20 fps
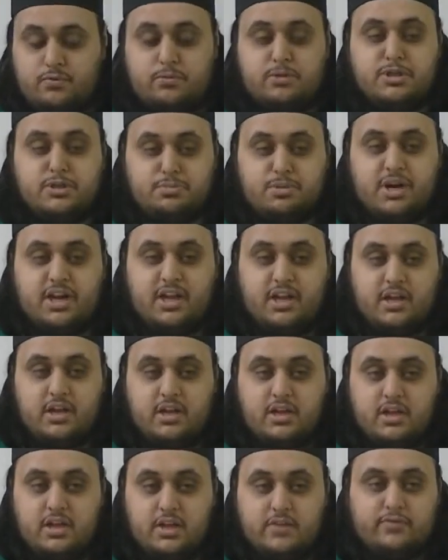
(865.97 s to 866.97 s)
if
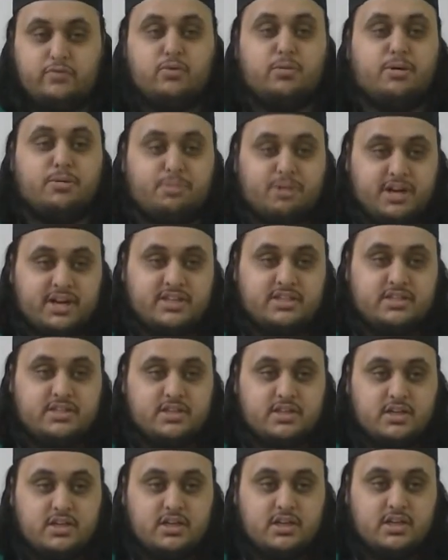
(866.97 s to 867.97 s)
a woman prays,
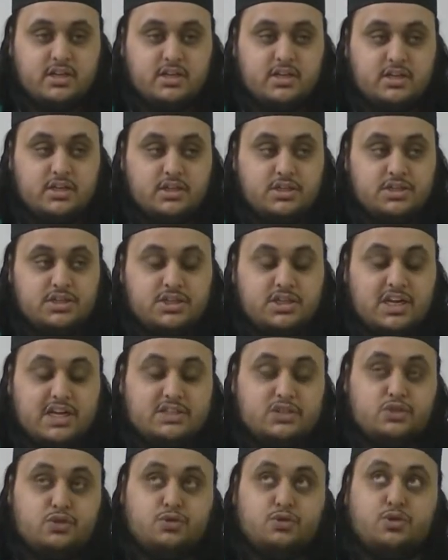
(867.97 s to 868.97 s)
she
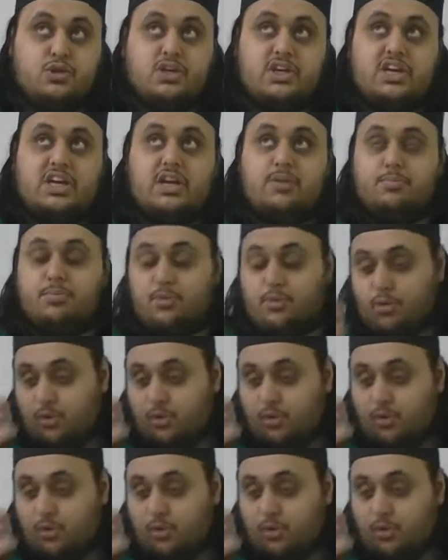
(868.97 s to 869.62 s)
has to keep